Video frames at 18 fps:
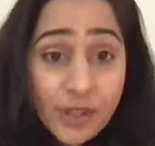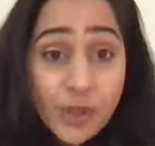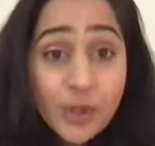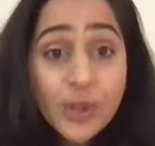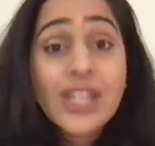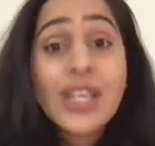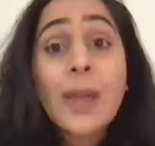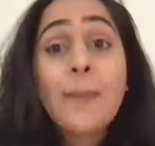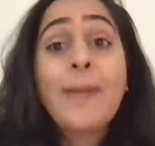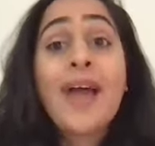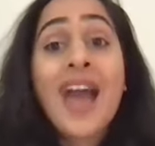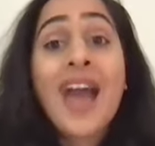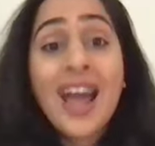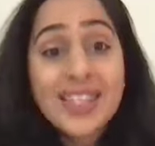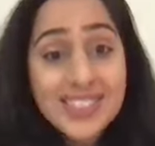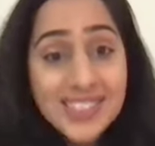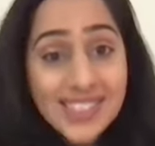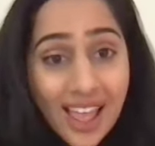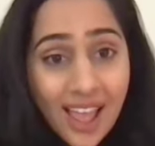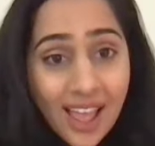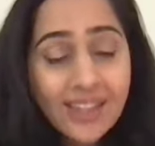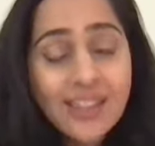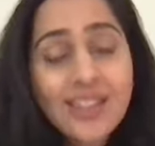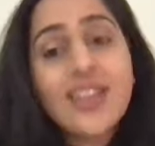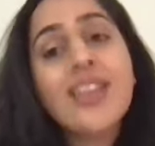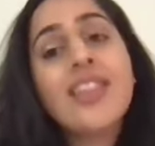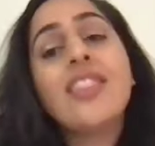and if you can get
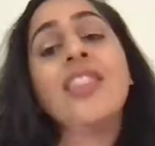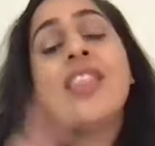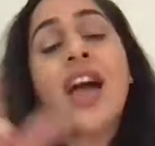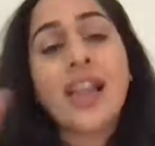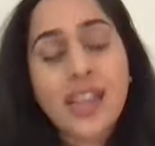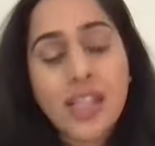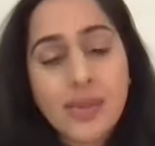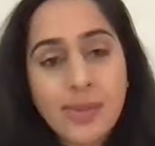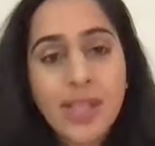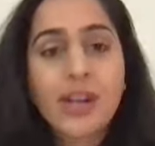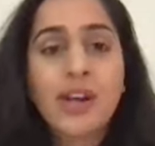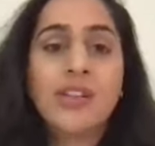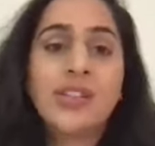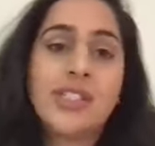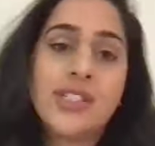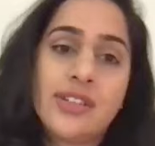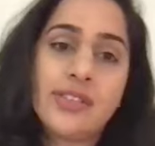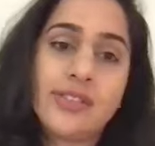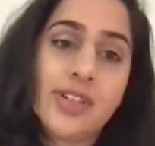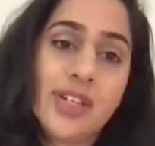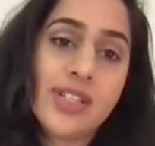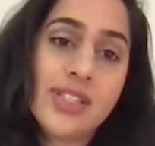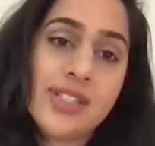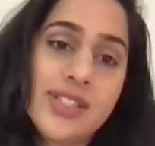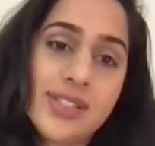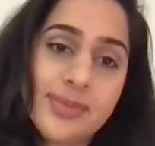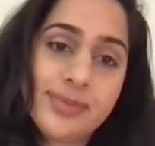past that that can make all
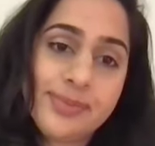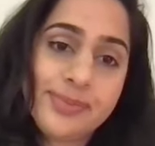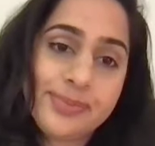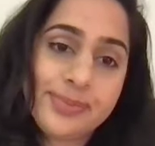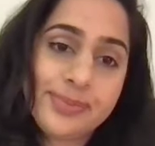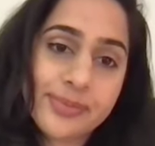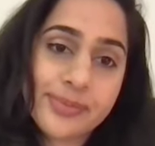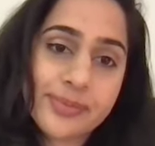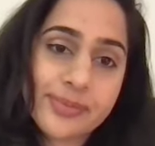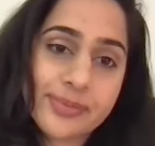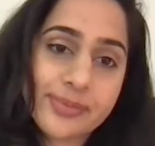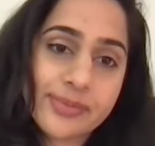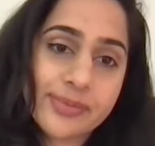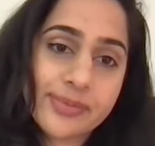the difference